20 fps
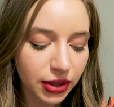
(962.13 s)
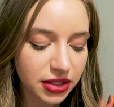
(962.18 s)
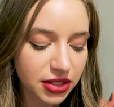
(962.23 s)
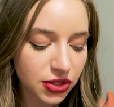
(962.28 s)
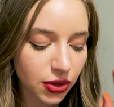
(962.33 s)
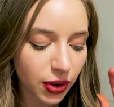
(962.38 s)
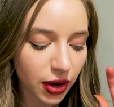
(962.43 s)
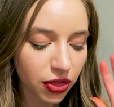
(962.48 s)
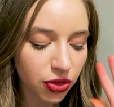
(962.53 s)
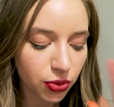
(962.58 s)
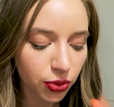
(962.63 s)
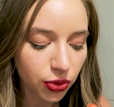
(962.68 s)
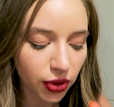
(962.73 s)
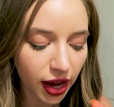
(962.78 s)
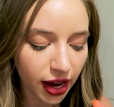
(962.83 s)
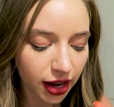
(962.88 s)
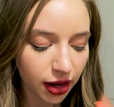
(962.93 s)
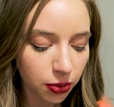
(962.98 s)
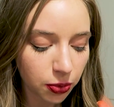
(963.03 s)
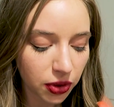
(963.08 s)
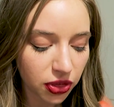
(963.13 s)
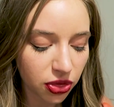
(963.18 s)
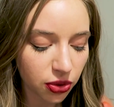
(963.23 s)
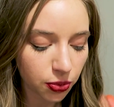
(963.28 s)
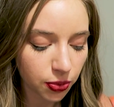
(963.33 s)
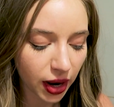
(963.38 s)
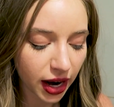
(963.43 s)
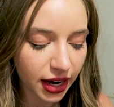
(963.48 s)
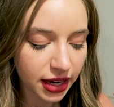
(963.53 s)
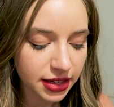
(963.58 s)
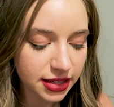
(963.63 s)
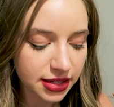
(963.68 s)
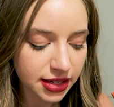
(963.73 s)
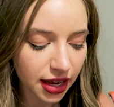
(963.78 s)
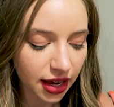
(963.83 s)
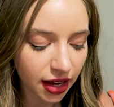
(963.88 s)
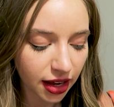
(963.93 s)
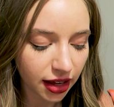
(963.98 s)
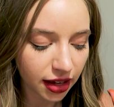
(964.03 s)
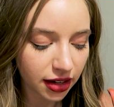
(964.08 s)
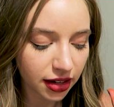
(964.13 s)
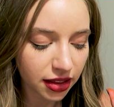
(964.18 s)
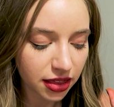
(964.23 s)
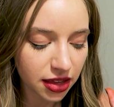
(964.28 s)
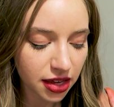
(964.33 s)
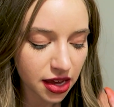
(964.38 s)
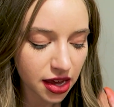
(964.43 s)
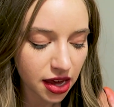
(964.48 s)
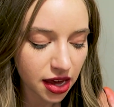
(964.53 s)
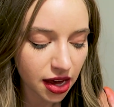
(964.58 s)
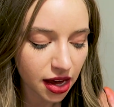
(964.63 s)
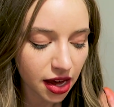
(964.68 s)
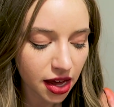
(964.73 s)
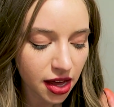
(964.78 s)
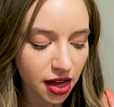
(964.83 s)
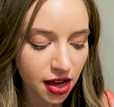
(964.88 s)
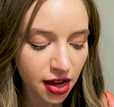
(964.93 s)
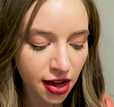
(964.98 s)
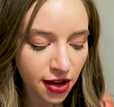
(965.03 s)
And so I threw that in with the rice and the